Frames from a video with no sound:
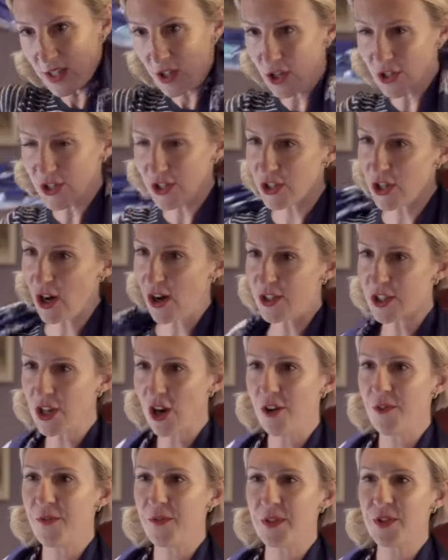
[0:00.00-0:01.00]
you can start
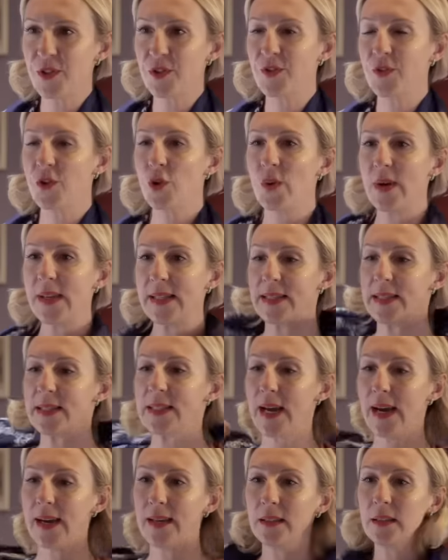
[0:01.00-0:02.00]
off sort of queen
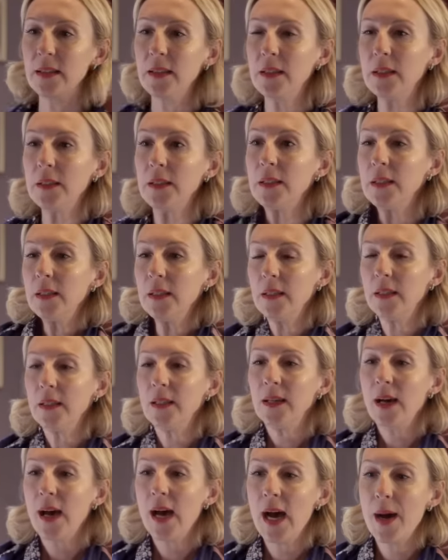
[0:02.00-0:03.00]
style.
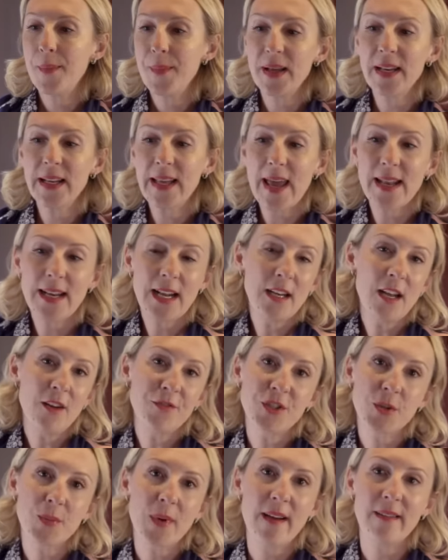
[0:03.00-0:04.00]
And again, I
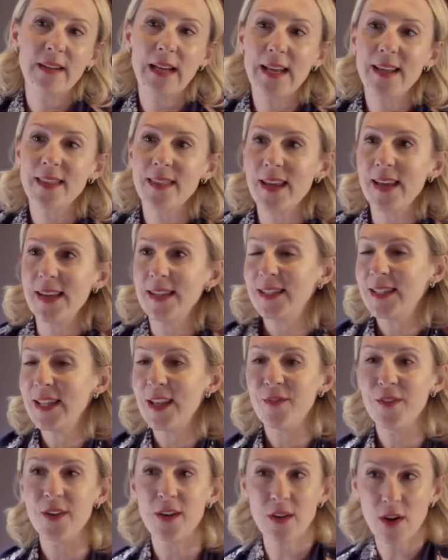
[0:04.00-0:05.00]
love to wear it like this,
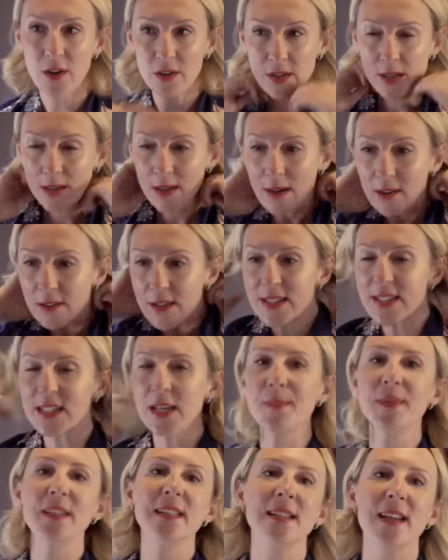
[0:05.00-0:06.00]
even on a
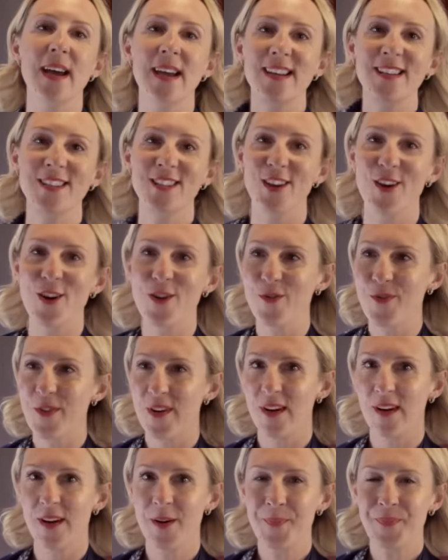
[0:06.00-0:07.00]
summer's night
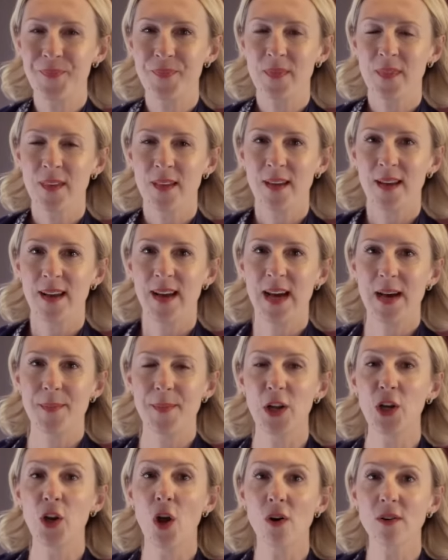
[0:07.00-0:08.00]
over
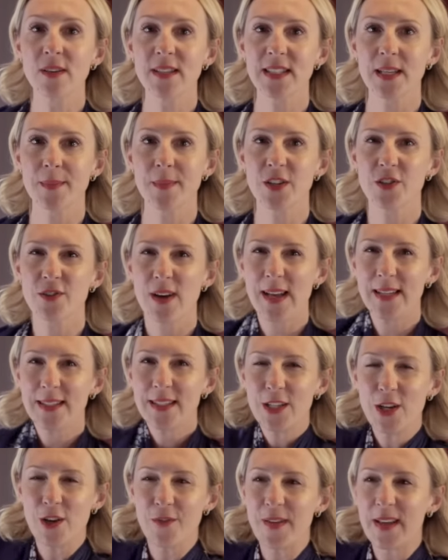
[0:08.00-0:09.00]
a long summer
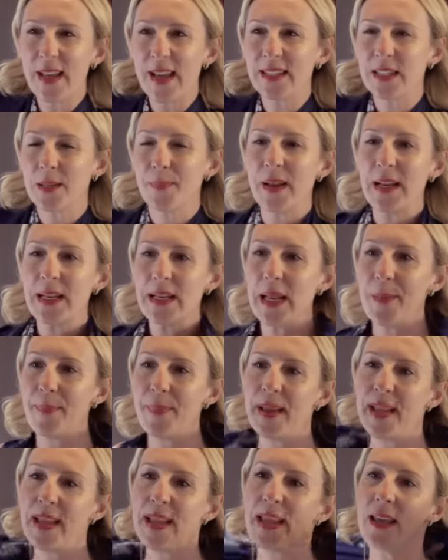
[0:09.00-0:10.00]
dress, you know, if it gets a bit
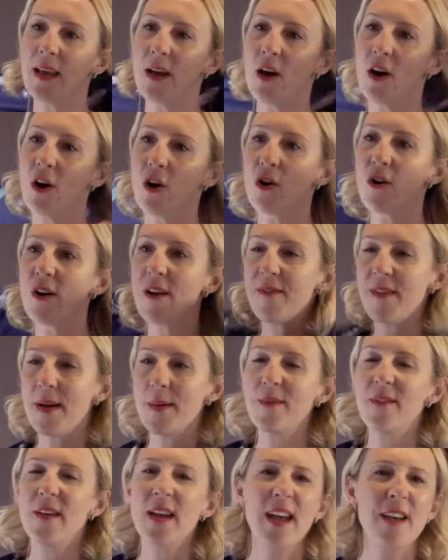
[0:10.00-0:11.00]
nippy, or if
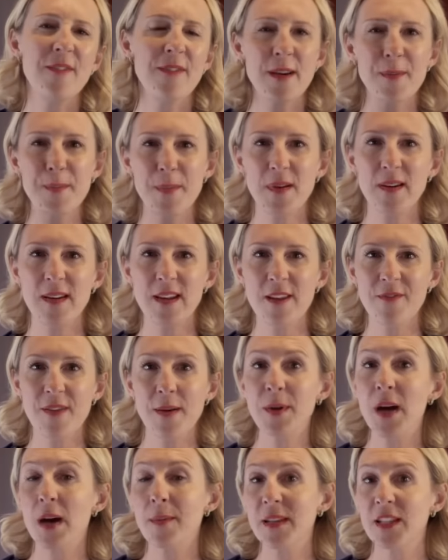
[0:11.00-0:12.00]

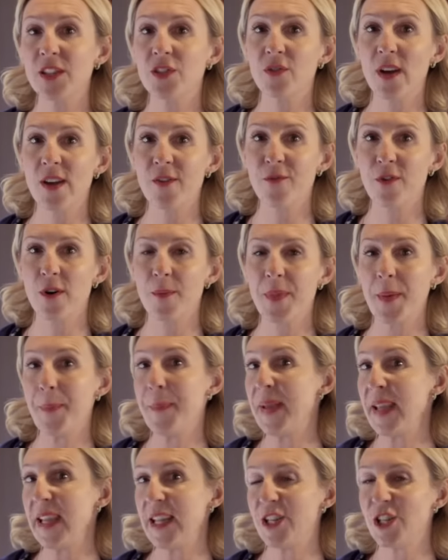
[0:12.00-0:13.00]
I'm coming straight from the
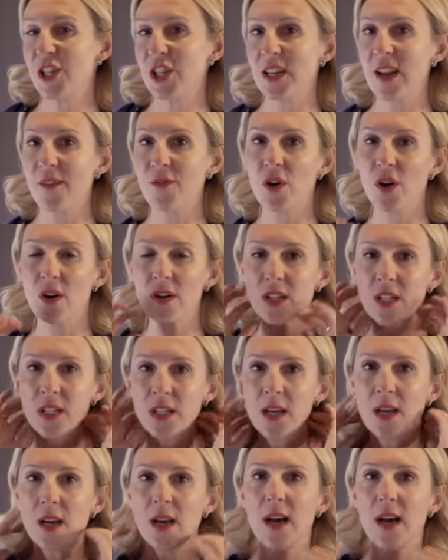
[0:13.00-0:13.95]
beach and I've got